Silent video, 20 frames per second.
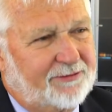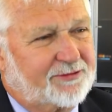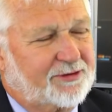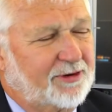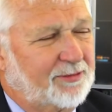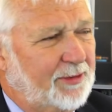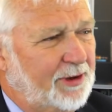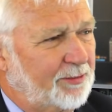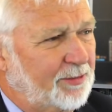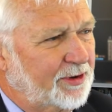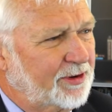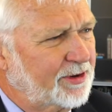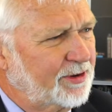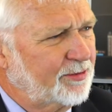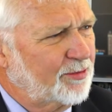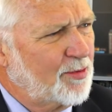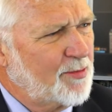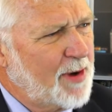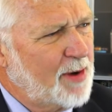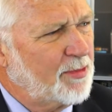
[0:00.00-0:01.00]
to remember,
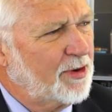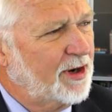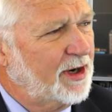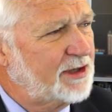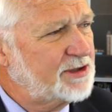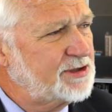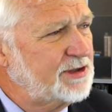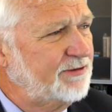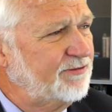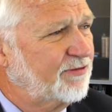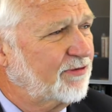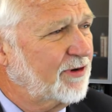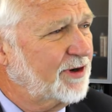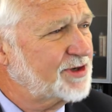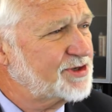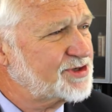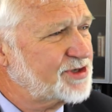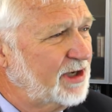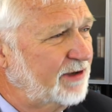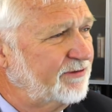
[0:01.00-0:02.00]
and remember
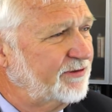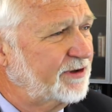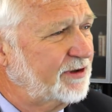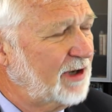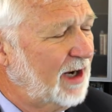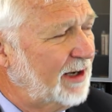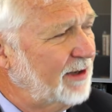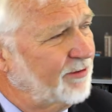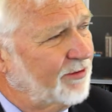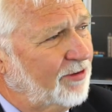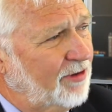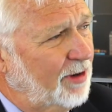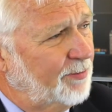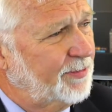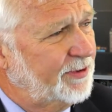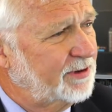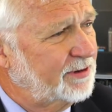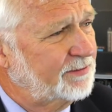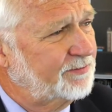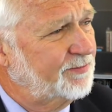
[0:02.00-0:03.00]
1947, I grew
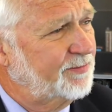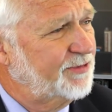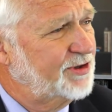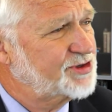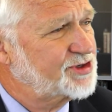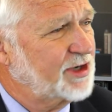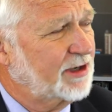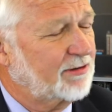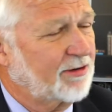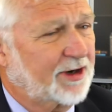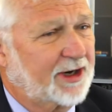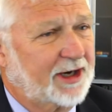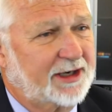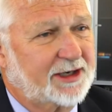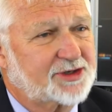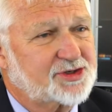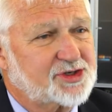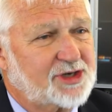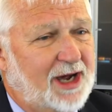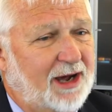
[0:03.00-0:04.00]
up in the, the
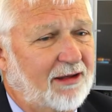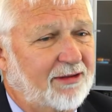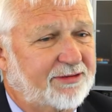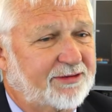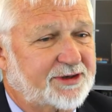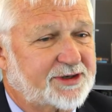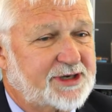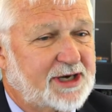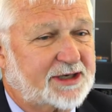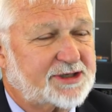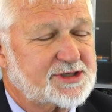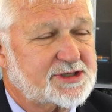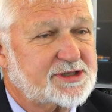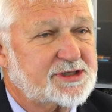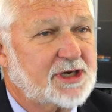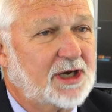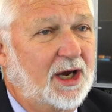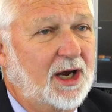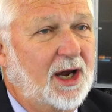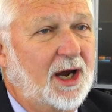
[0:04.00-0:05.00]
segregated South in
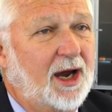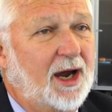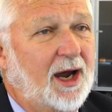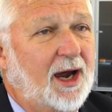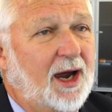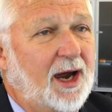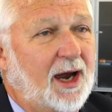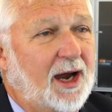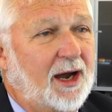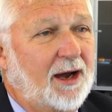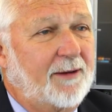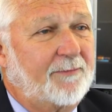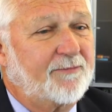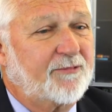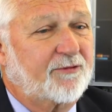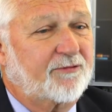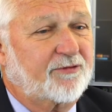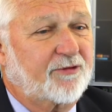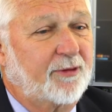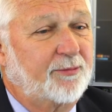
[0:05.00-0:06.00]
Texas.
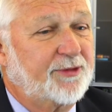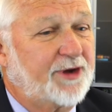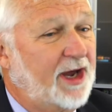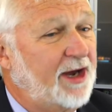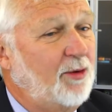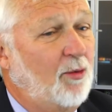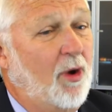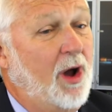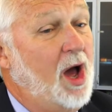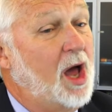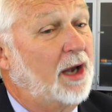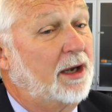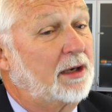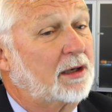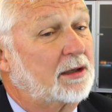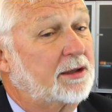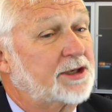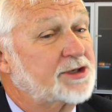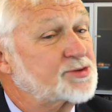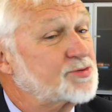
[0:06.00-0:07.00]
Um, from day
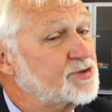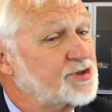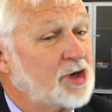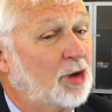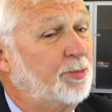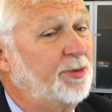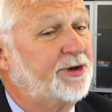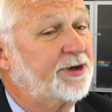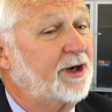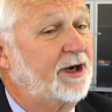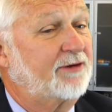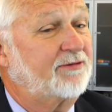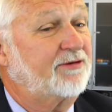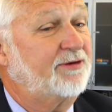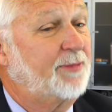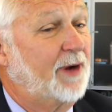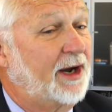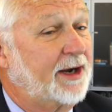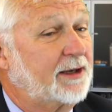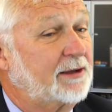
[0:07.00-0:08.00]
one, this was open to
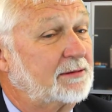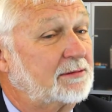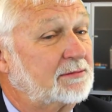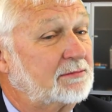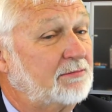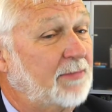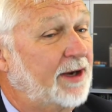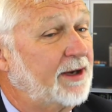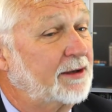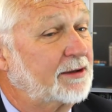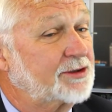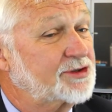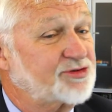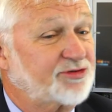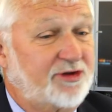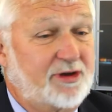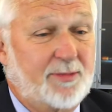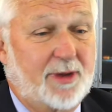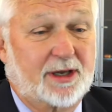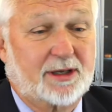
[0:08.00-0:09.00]
everybody
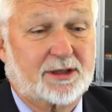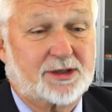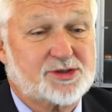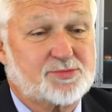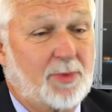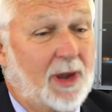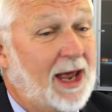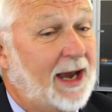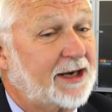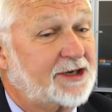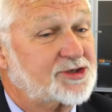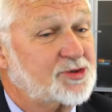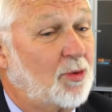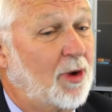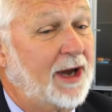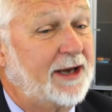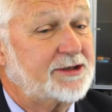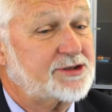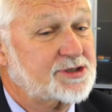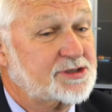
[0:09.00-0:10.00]
males, females, blacks,
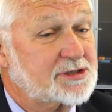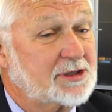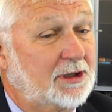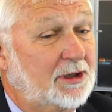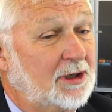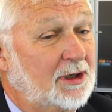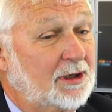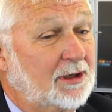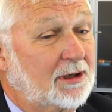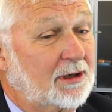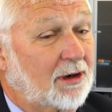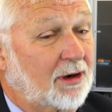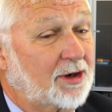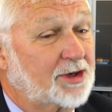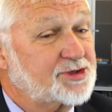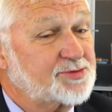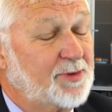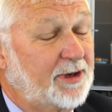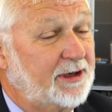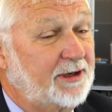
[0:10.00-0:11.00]
whites.
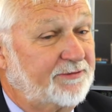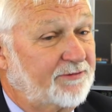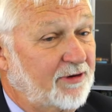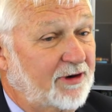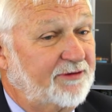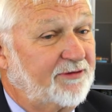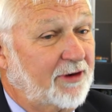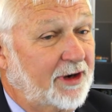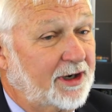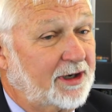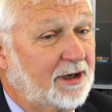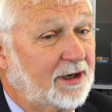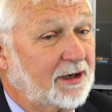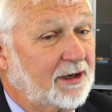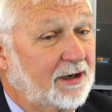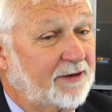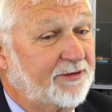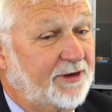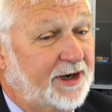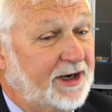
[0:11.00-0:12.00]
Hertz made it very, very
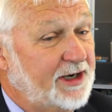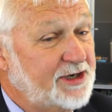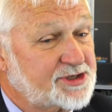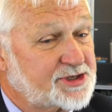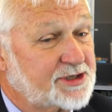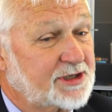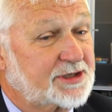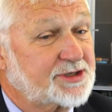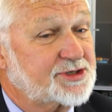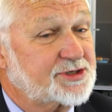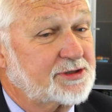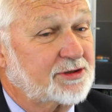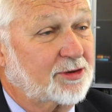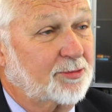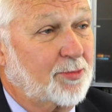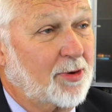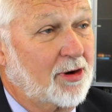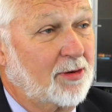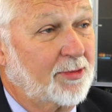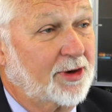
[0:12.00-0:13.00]
clear that any citizen
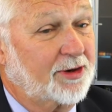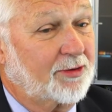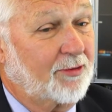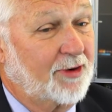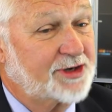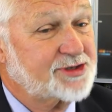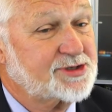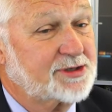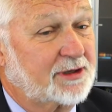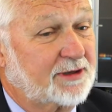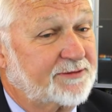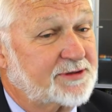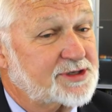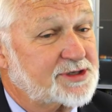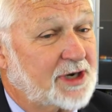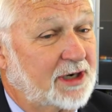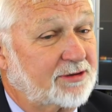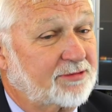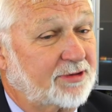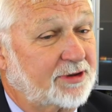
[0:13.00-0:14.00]
or permanent resident of
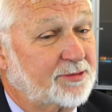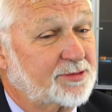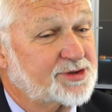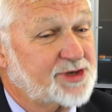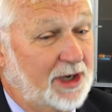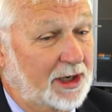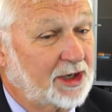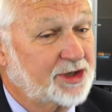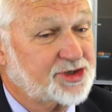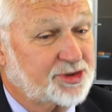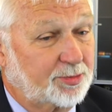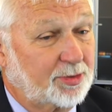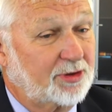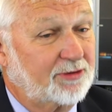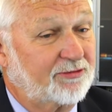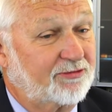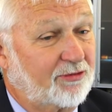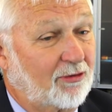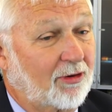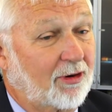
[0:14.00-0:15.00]
this country was
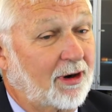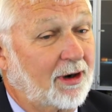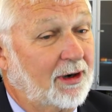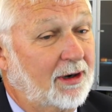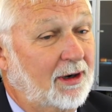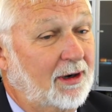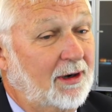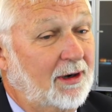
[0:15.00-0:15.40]
eligible for